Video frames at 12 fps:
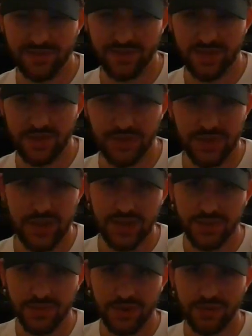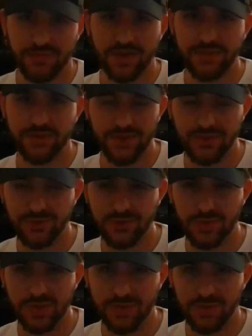Yeah, you could probably find them on
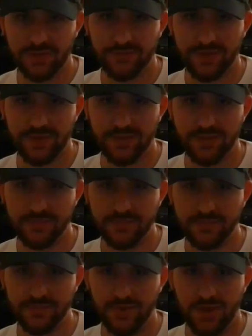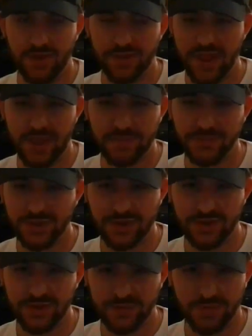YouTube. You could probably find them on
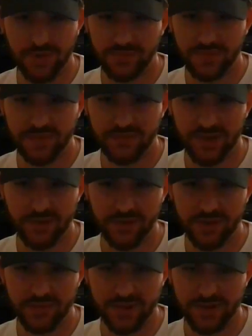Amazon. You could probably find them anywhere, to be